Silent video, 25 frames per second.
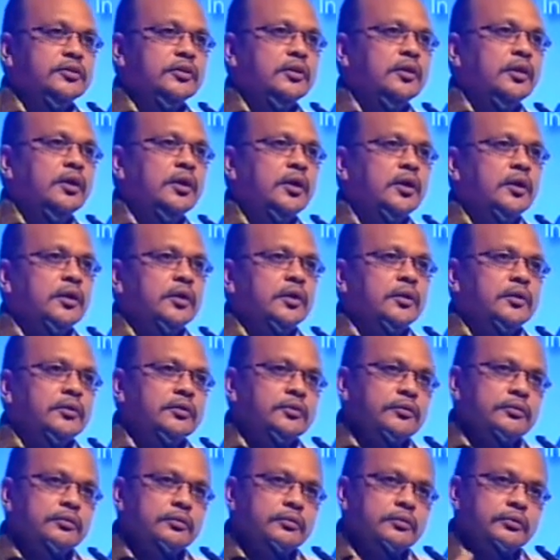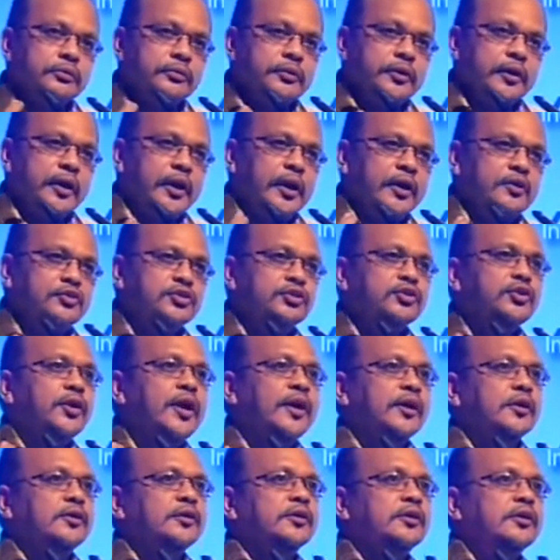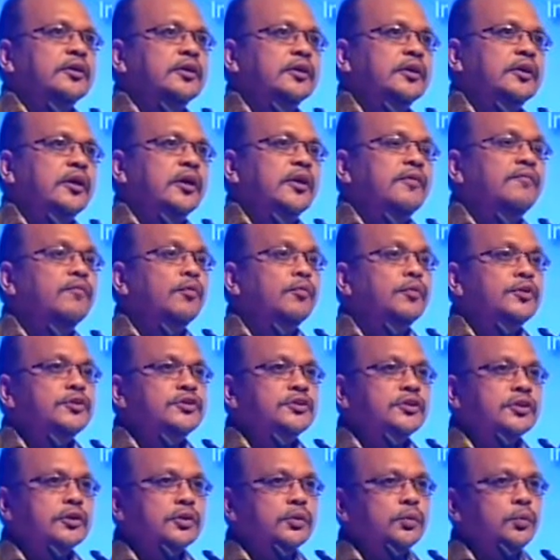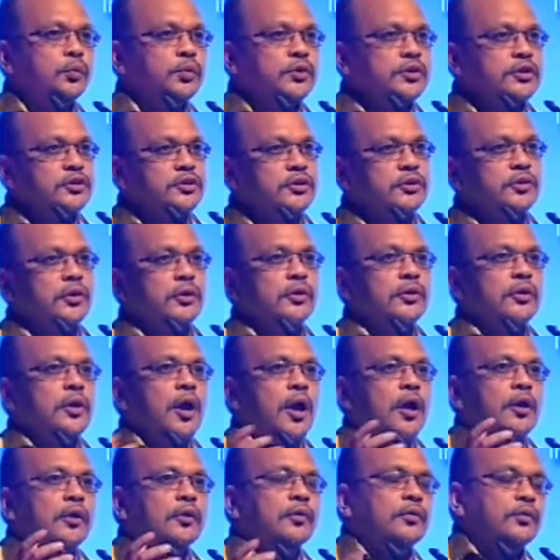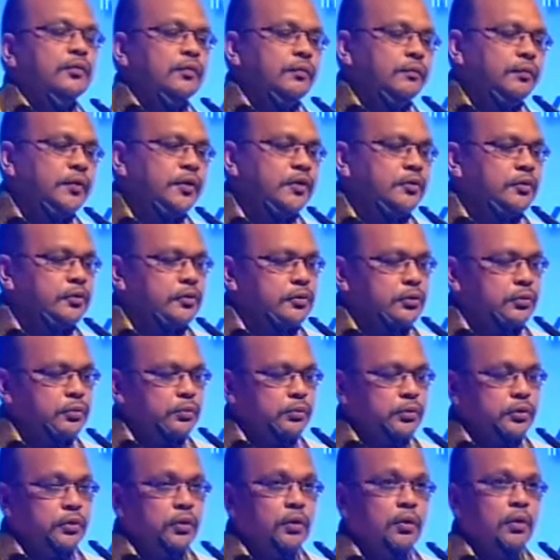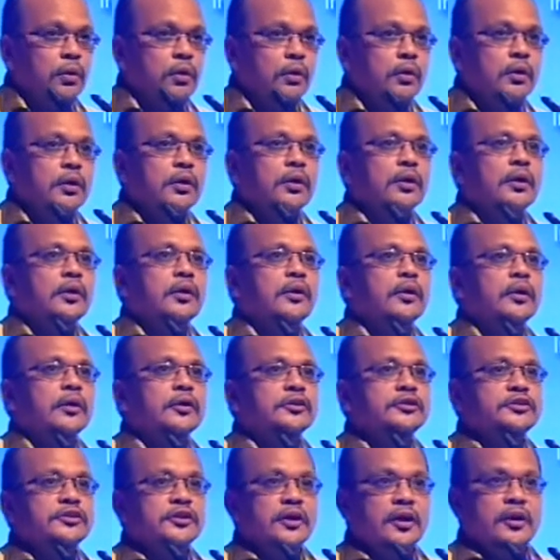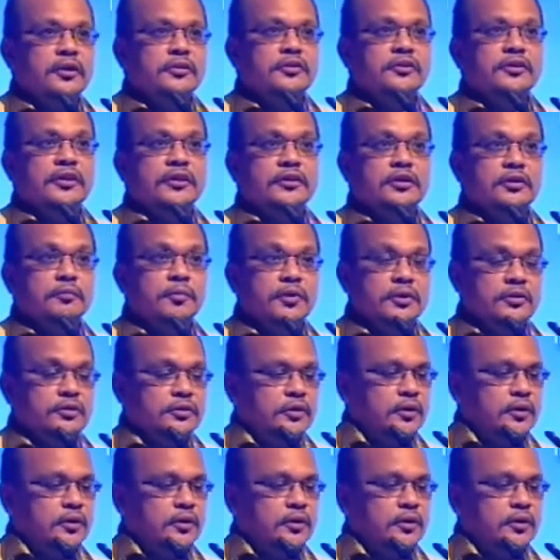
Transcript: Yeah, to extract the information which could fit into your GIS database.